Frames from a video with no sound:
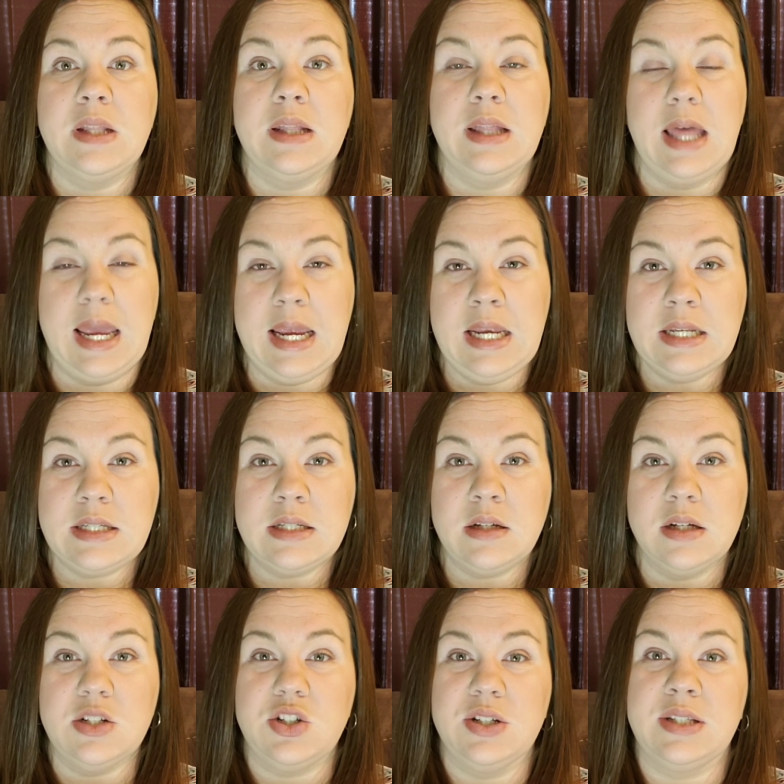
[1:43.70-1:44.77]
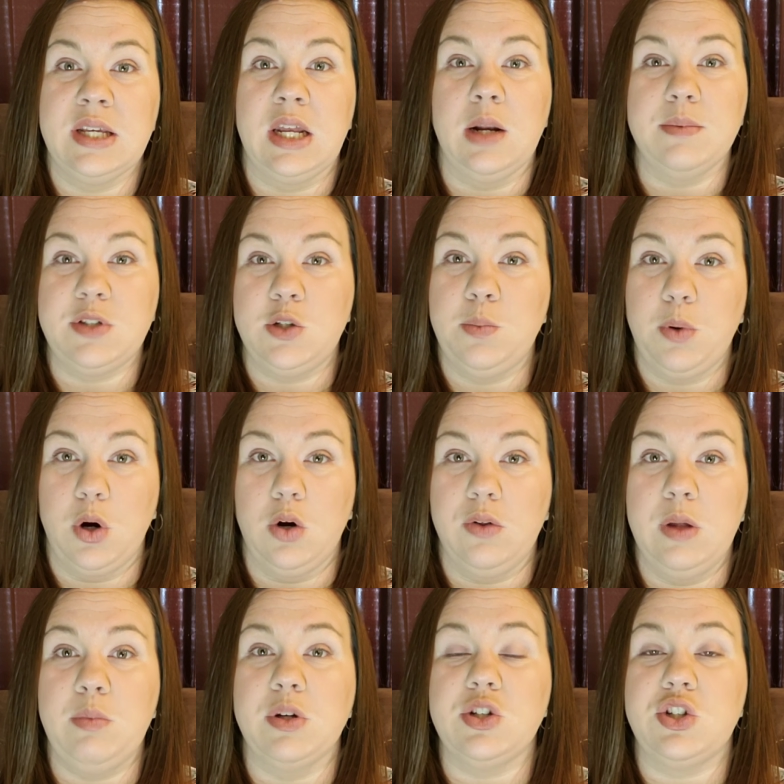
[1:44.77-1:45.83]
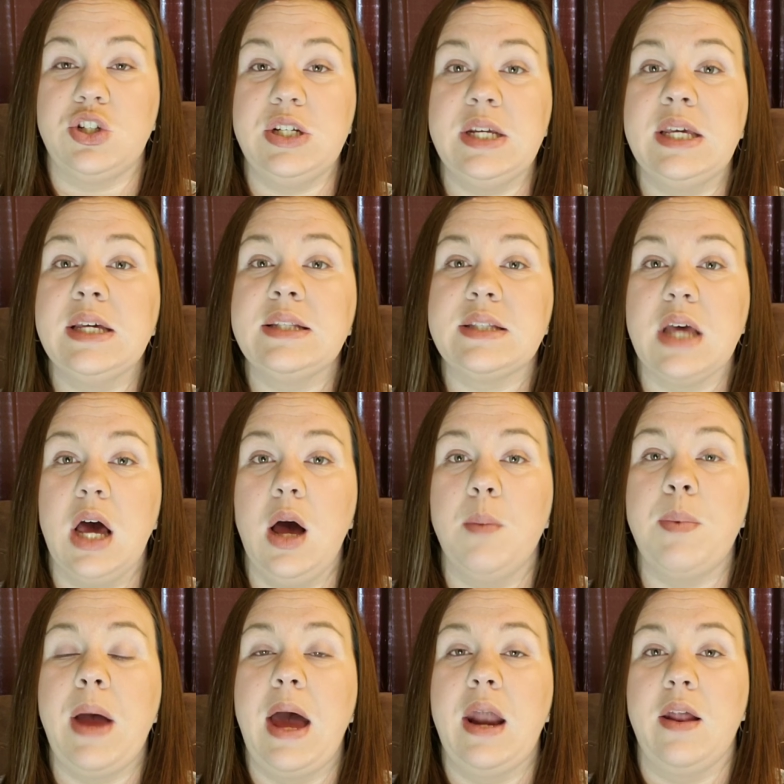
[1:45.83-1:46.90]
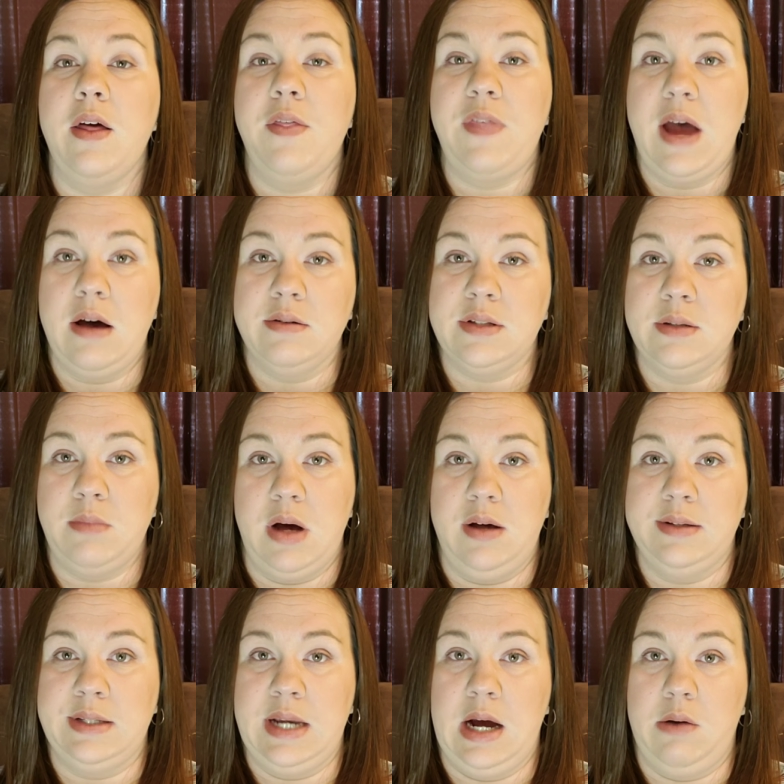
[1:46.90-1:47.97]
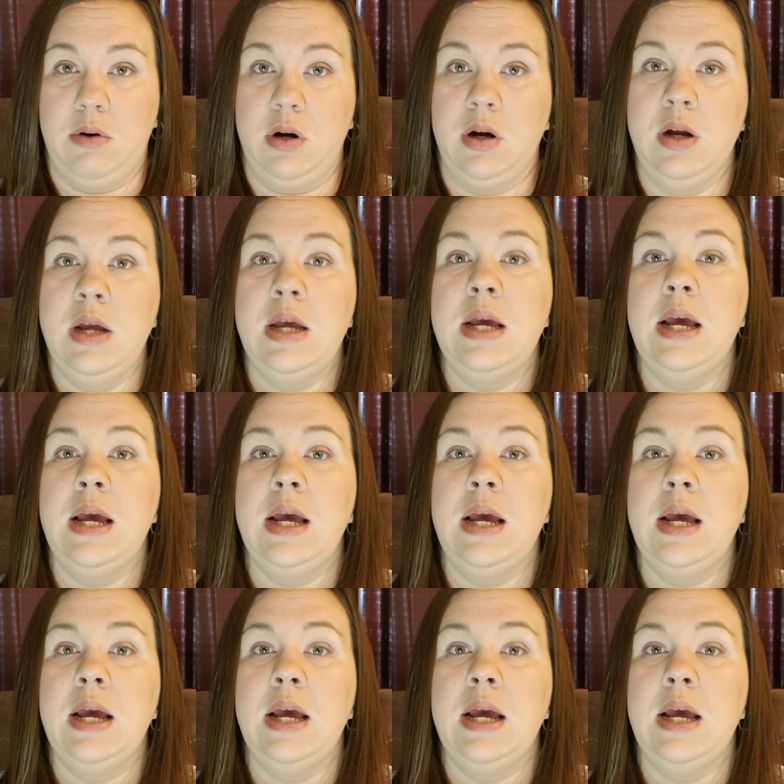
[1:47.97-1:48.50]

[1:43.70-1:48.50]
late and she doesn't get up super early, but she gets up at a thousand miles an hour,